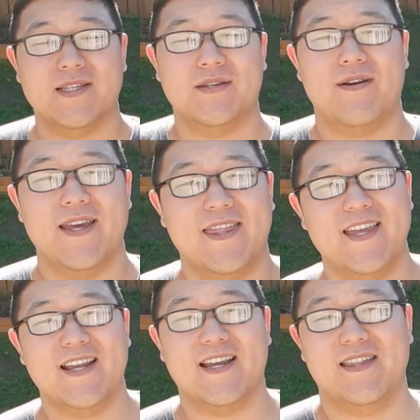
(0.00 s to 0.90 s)
So I
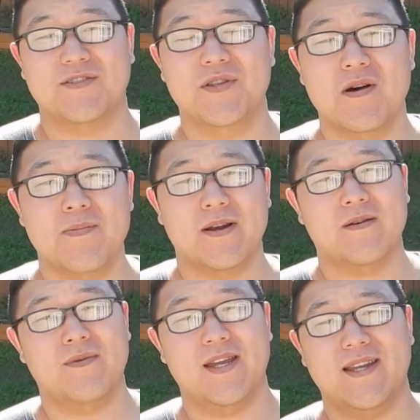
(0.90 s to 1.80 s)
think there's no
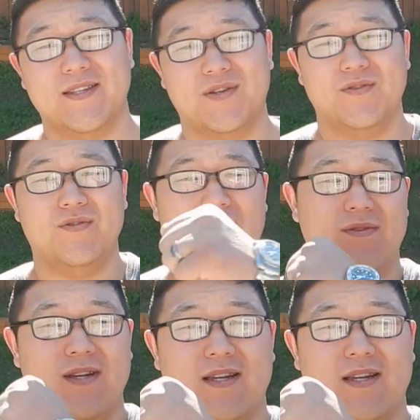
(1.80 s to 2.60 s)
better way to